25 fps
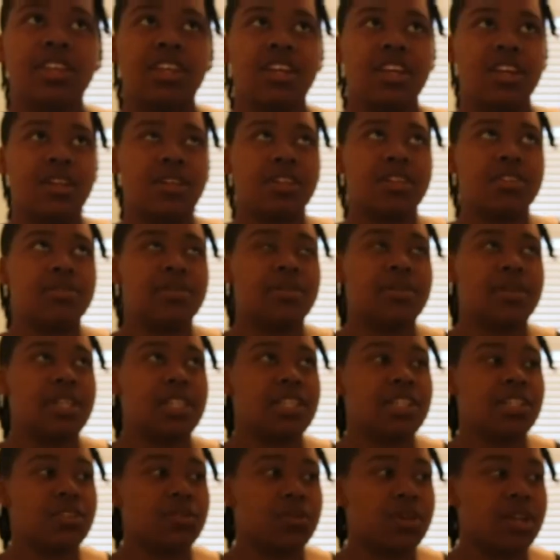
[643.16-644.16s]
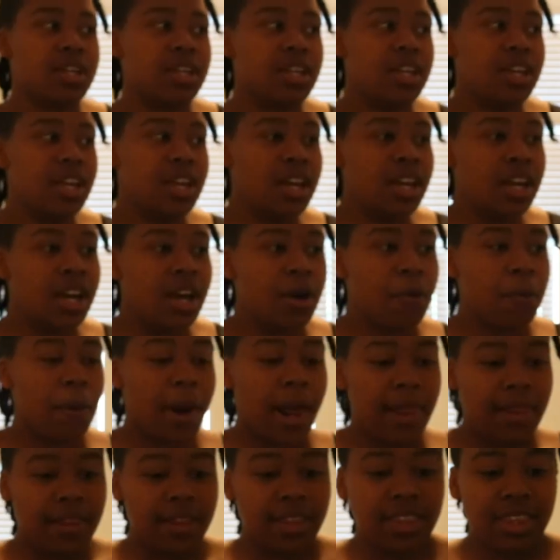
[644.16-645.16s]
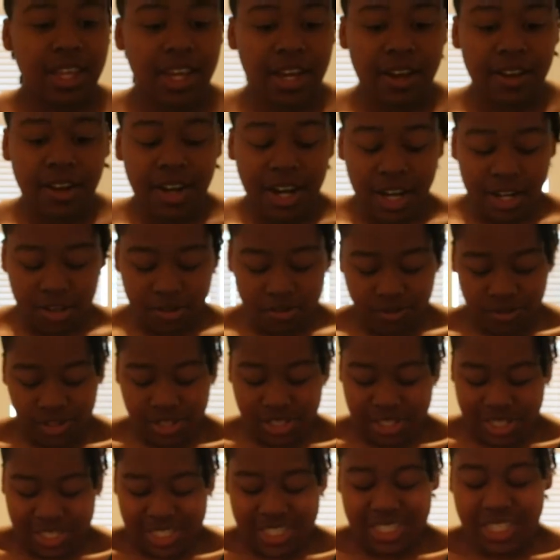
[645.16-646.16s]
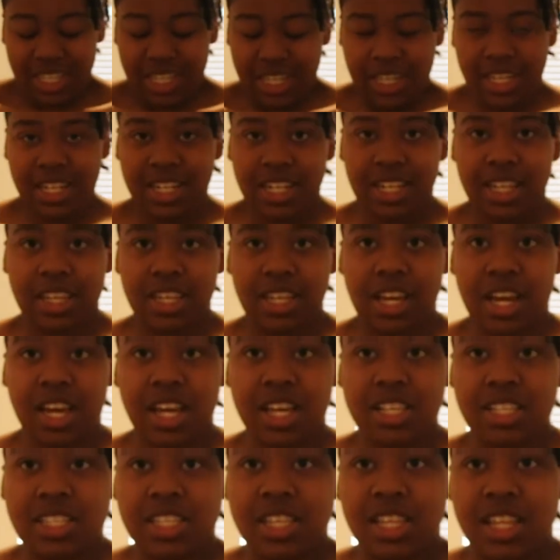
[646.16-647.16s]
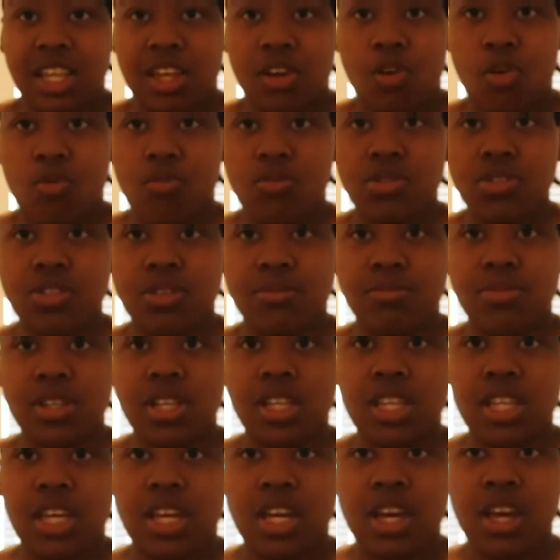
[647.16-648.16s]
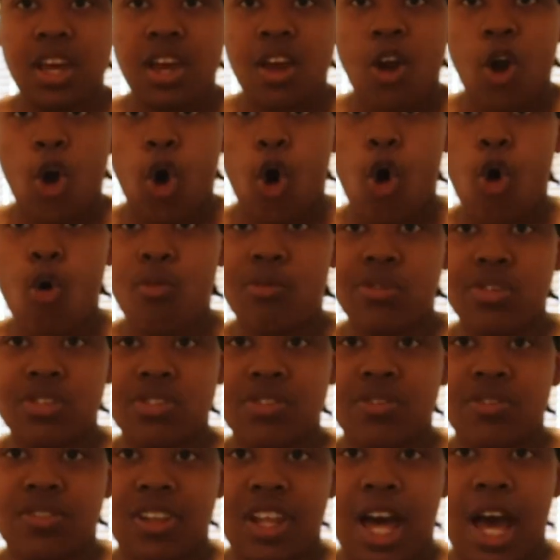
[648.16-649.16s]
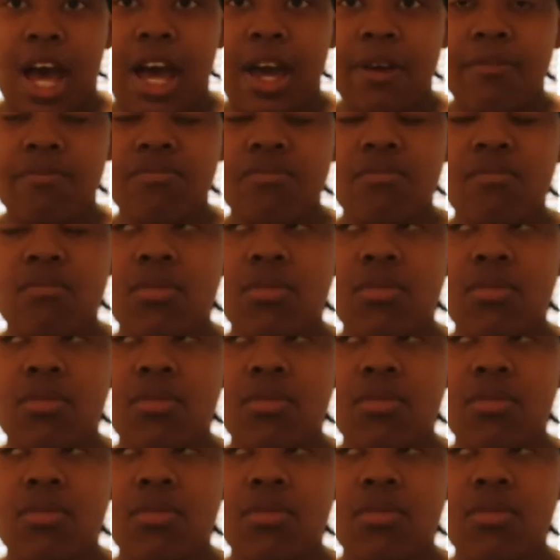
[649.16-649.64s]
yeah, let's put it this way. When I look down, I don't really see anything. I can see like almost completely, almost flat